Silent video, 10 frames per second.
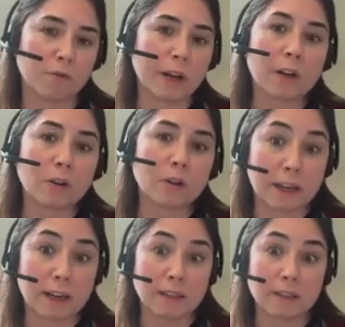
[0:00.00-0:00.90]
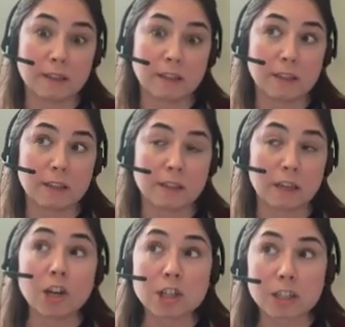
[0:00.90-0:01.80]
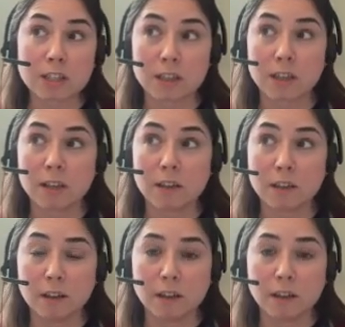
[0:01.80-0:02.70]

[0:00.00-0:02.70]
recognize this urgency,